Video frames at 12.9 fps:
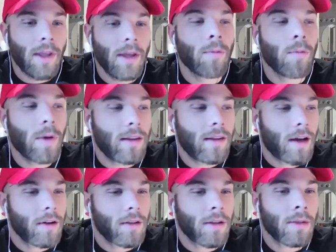rent
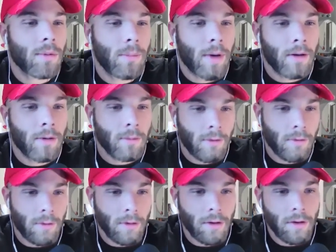out the 3 bedrooms
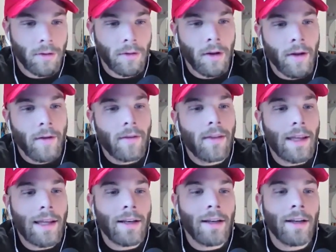for you.
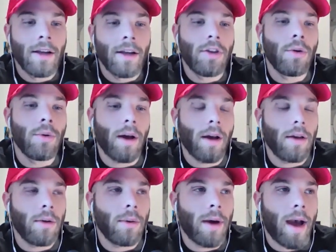Then you
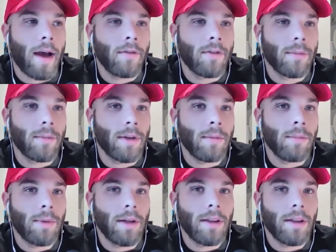have somebody being